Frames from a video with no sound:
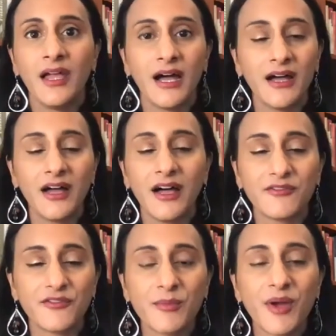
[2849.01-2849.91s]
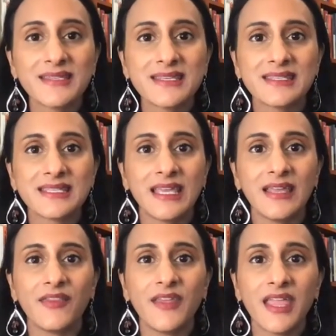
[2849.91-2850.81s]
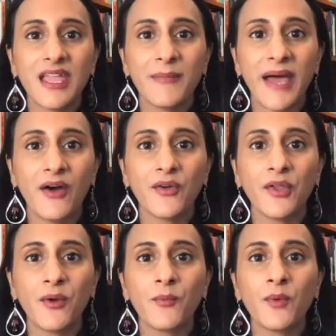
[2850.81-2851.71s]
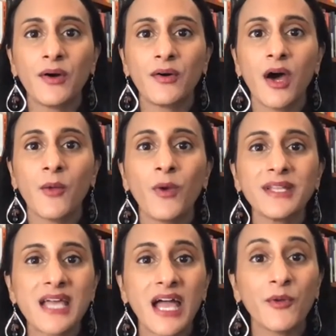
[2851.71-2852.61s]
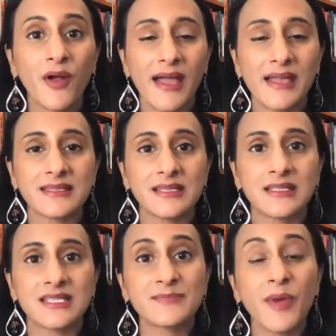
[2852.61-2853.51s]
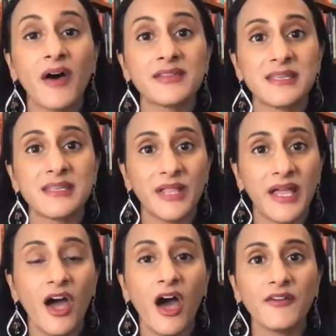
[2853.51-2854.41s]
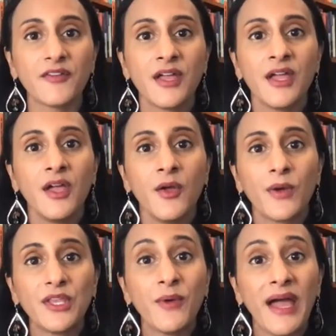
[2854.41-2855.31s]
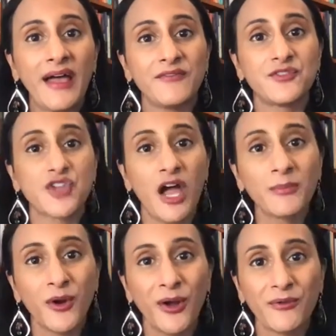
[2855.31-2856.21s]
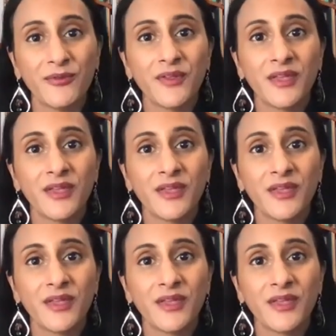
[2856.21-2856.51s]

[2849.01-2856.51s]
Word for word: uh, uh, for the presidency, thinking about, you know, well, on what time horizon does policy play off? when you have job growth,